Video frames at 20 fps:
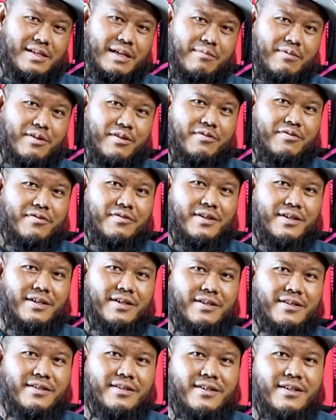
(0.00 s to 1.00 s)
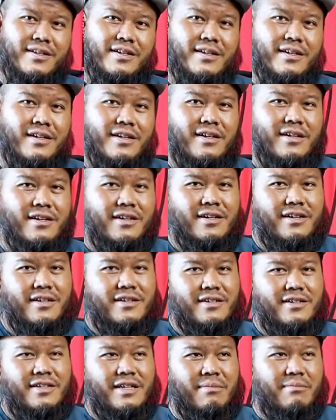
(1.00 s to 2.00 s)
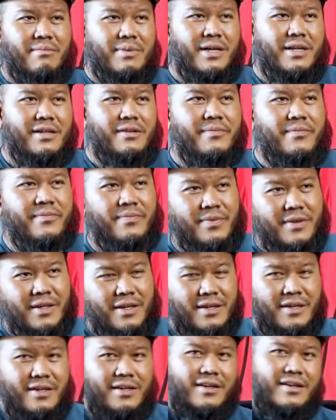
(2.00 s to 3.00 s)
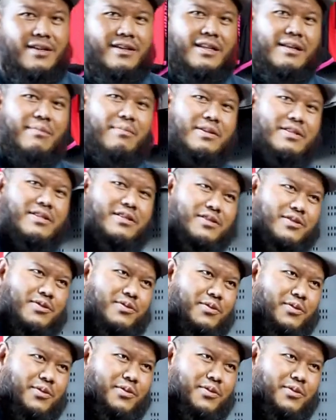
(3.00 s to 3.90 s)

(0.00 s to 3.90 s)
type of dumbbell. Let me just show